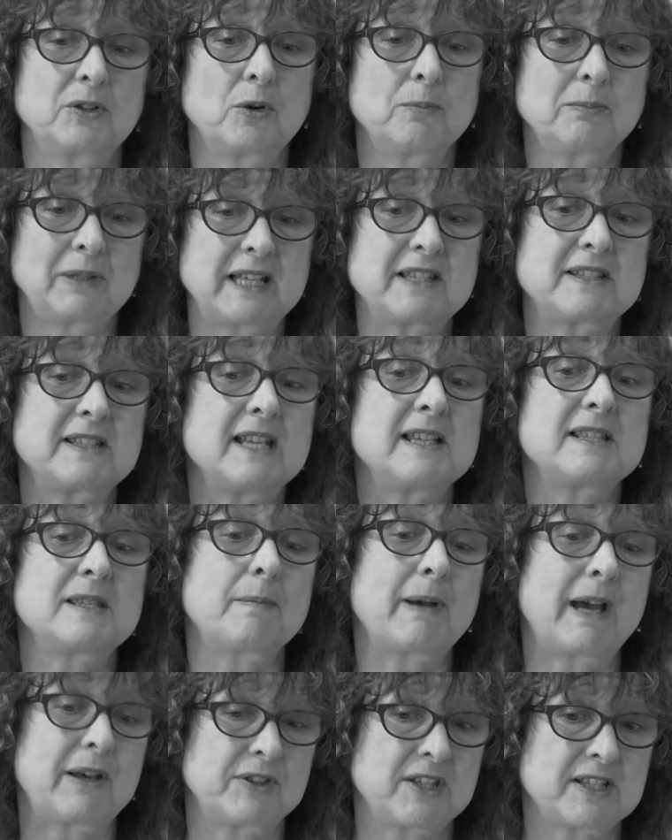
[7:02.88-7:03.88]
complexity is
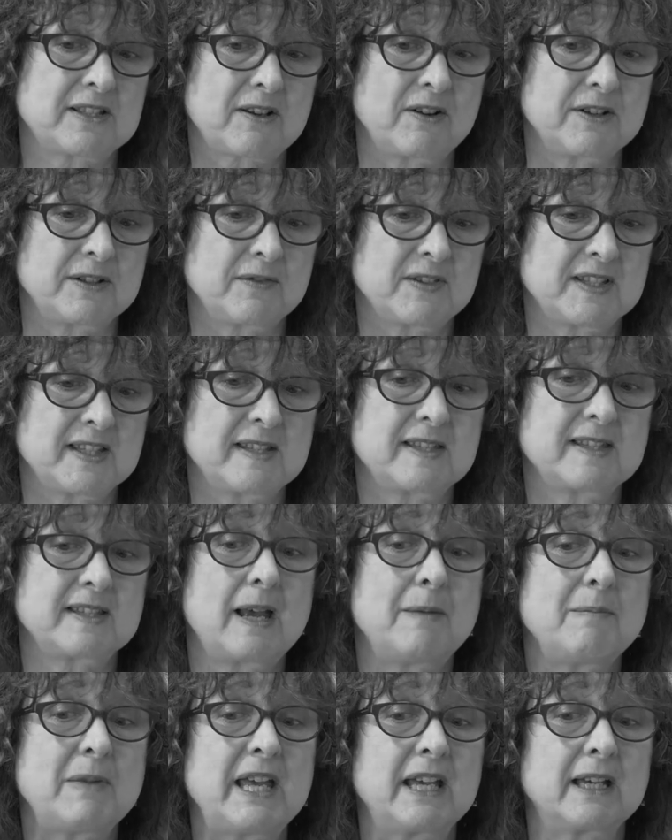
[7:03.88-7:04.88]
about this kind of
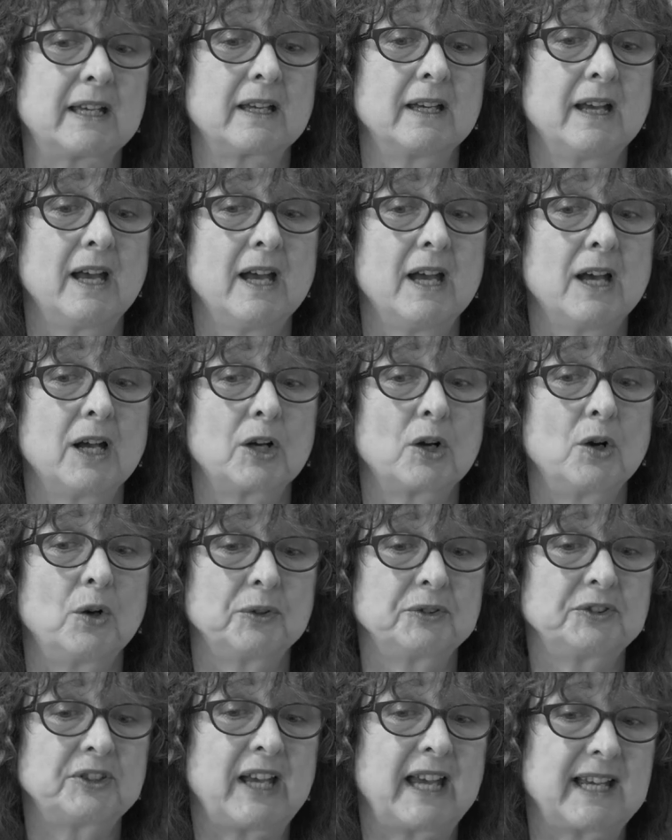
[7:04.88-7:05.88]
systemic,
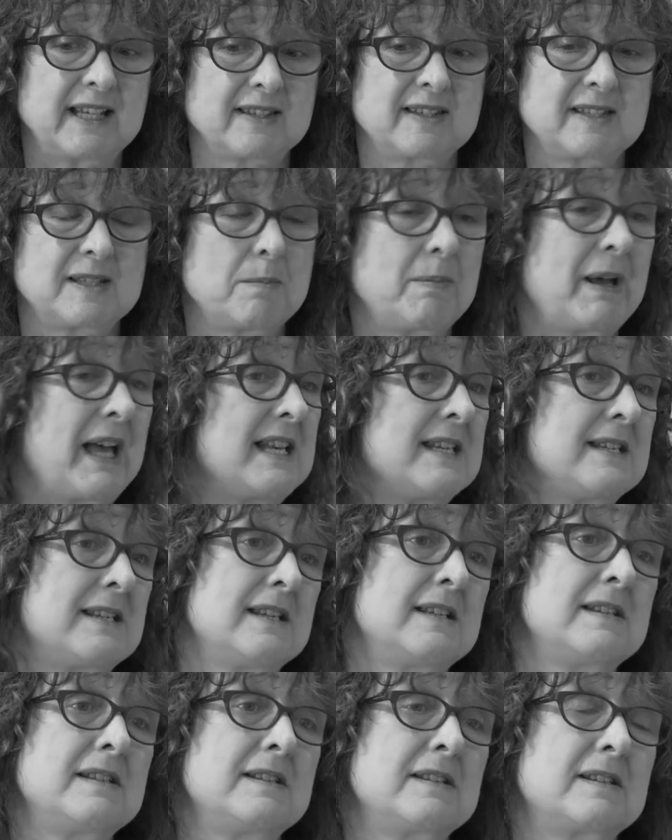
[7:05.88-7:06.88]

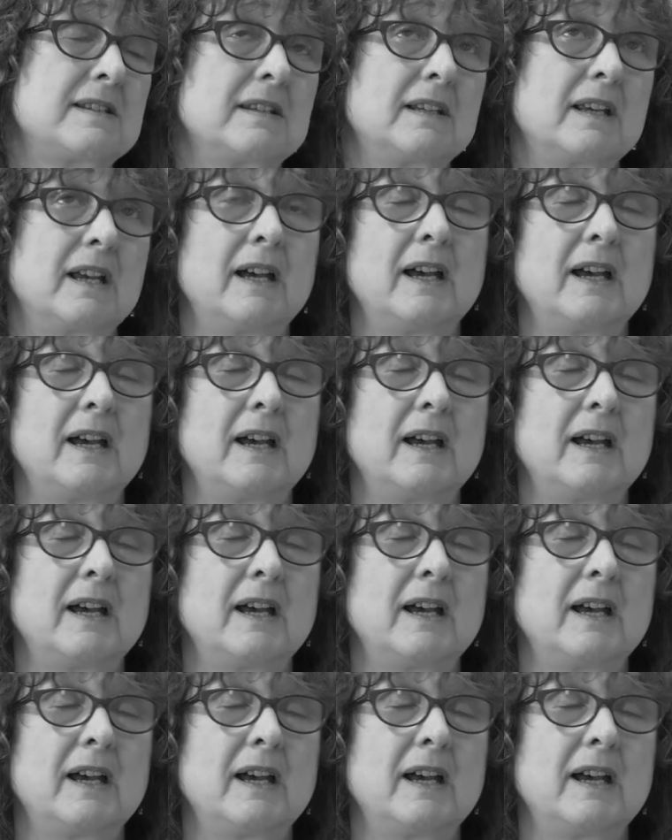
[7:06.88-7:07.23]
context-dependent,